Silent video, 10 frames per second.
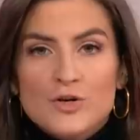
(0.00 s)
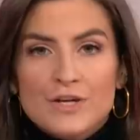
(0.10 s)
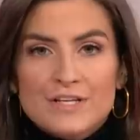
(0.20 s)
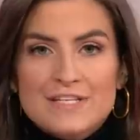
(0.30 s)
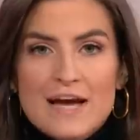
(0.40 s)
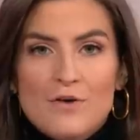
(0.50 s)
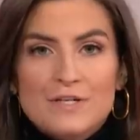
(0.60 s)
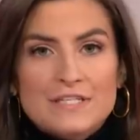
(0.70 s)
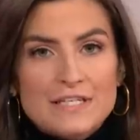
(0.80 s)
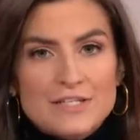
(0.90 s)
joining us now
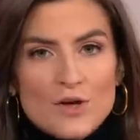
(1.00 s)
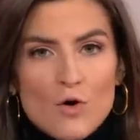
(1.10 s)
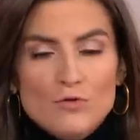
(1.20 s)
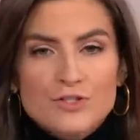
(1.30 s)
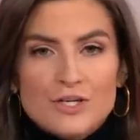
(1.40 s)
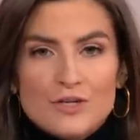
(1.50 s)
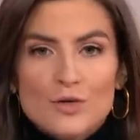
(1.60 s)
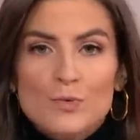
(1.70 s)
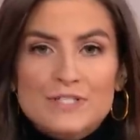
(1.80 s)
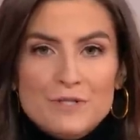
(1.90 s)
is Lisa Olson,
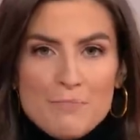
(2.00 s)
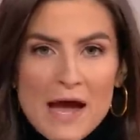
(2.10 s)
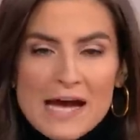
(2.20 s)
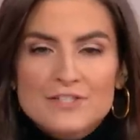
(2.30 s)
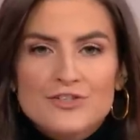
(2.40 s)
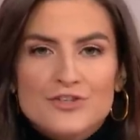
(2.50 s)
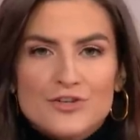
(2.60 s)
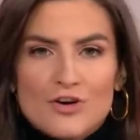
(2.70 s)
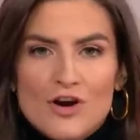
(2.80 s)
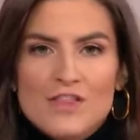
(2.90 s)
who was the
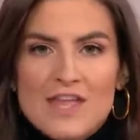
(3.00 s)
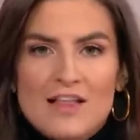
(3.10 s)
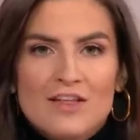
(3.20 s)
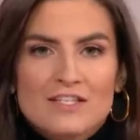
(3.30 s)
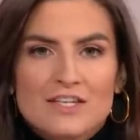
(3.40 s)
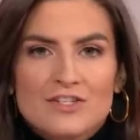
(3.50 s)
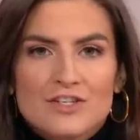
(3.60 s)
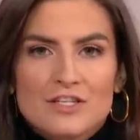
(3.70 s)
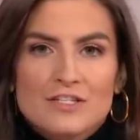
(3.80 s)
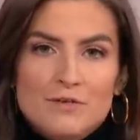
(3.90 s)
passenger on that Los
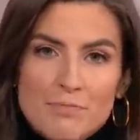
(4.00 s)
Angeles to